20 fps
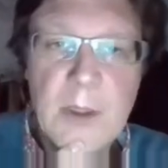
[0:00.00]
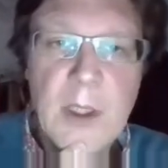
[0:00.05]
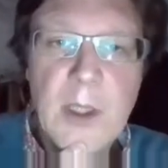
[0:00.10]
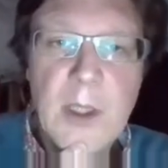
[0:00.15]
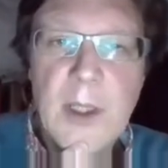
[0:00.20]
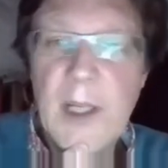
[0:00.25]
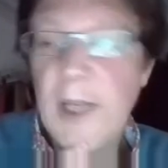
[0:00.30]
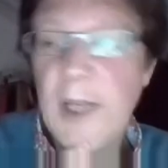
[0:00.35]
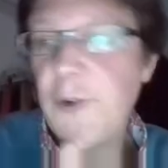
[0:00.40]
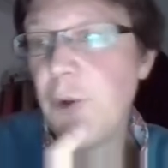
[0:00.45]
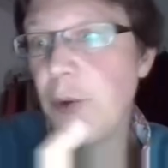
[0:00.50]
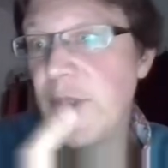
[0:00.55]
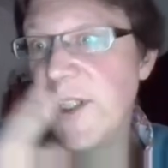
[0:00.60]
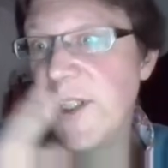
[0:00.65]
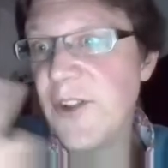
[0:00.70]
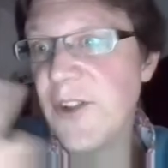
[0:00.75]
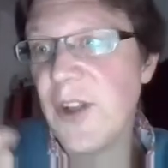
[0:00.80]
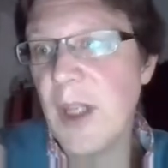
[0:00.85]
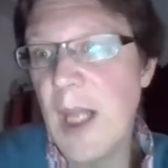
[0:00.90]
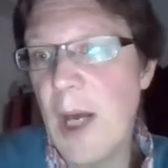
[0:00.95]
And so
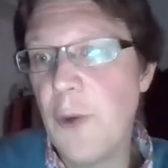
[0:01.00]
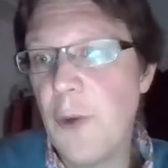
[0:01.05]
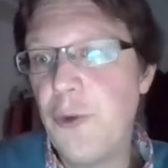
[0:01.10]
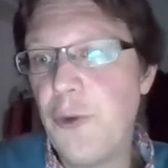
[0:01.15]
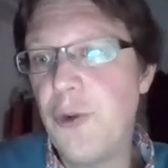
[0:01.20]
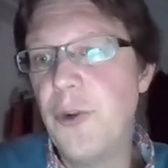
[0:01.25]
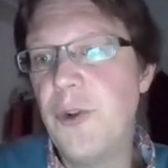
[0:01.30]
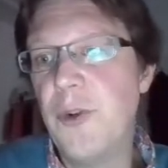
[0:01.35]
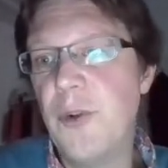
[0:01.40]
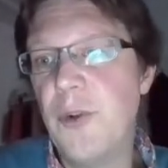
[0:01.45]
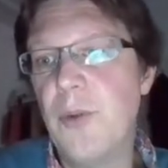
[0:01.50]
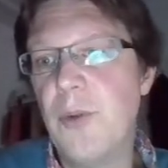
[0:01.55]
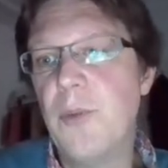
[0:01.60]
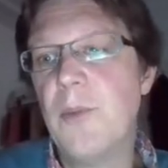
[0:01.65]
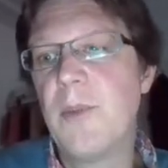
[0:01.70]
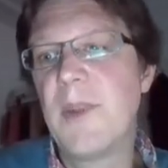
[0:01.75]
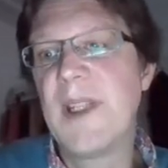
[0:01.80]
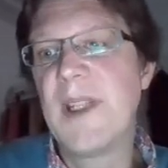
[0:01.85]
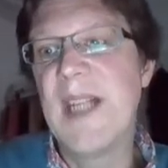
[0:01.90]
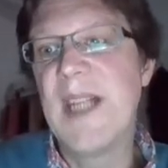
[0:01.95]
this allows you to
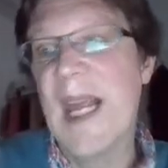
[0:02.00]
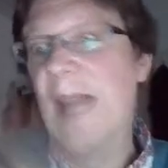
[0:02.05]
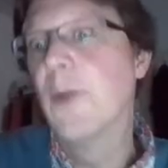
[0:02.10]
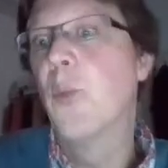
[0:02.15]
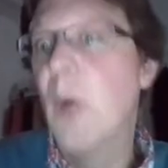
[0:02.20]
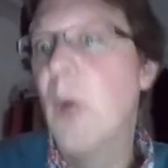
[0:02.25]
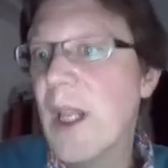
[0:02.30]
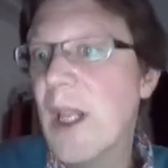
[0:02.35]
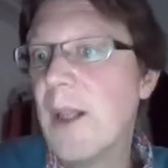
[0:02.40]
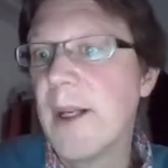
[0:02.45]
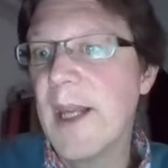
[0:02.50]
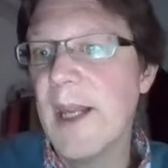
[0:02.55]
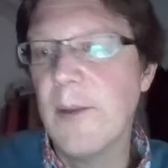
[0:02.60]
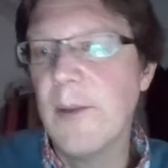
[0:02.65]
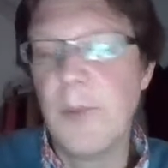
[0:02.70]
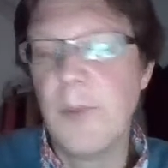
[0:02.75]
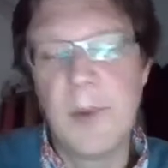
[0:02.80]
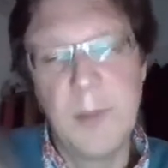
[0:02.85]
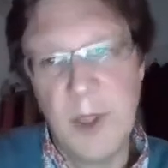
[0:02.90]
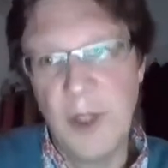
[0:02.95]
get well
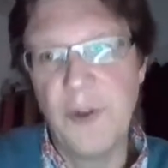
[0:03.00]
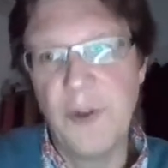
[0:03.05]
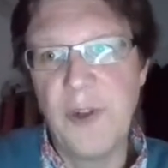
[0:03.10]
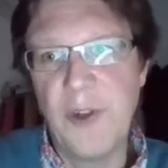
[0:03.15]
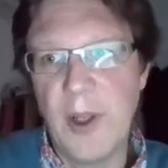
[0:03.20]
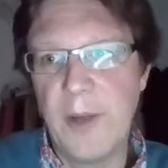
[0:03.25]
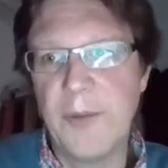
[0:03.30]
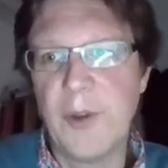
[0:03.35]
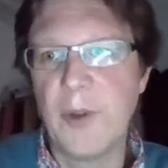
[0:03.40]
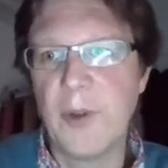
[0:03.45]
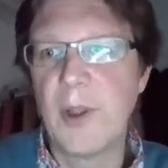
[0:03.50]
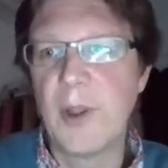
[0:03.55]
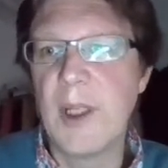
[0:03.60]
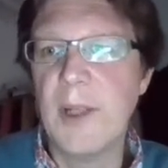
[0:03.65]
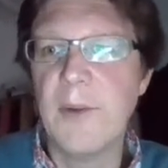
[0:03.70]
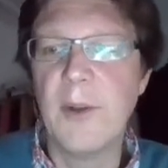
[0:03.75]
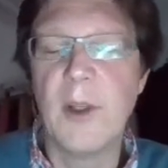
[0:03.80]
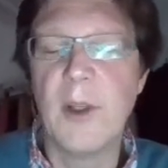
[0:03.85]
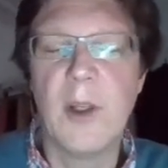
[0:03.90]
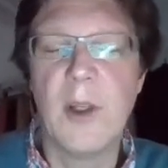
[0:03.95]
again, right? Because after
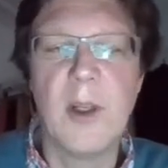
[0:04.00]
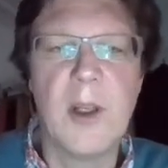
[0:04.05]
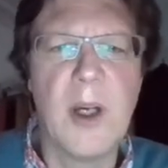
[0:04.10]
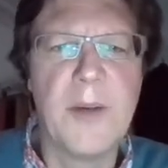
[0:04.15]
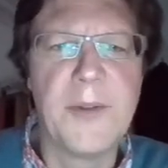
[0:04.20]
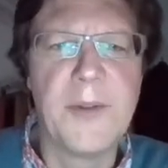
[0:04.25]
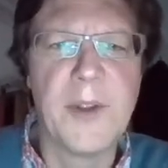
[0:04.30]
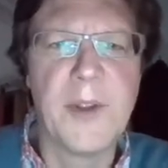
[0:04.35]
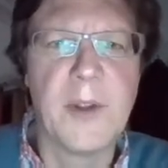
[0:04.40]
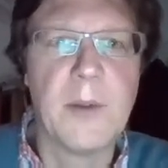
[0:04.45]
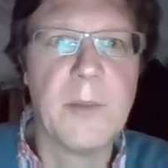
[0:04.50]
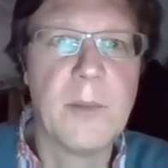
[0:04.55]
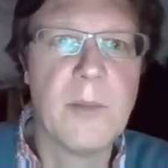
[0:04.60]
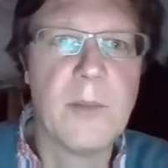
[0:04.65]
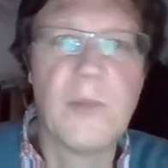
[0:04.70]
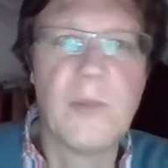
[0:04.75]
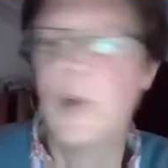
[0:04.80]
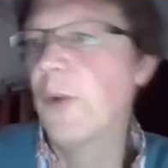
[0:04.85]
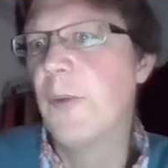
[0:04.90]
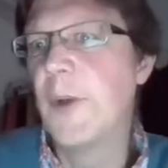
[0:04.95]

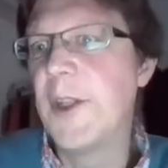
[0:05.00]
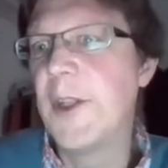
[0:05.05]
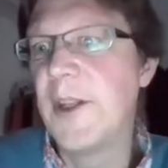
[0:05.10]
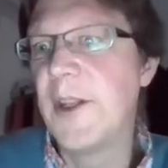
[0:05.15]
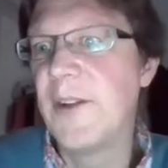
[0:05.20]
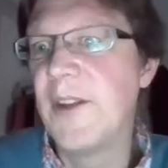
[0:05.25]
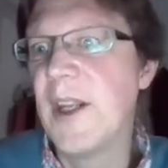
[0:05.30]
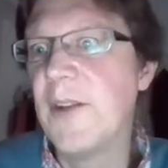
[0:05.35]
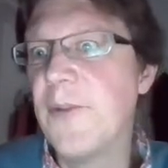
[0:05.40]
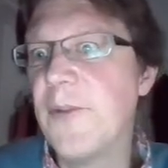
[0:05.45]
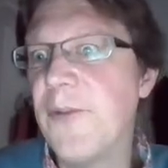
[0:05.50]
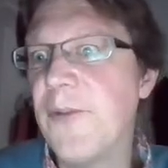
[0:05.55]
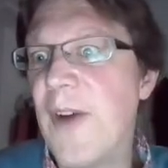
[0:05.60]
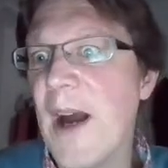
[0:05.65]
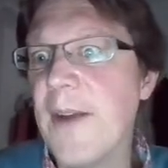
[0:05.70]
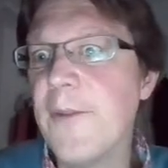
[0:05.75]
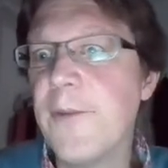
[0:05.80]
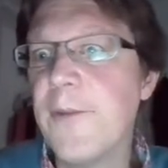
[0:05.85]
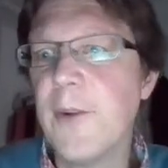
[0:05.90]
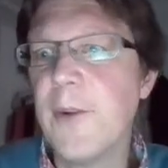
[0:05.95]
well, what I said,
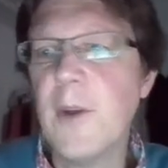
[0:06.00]
5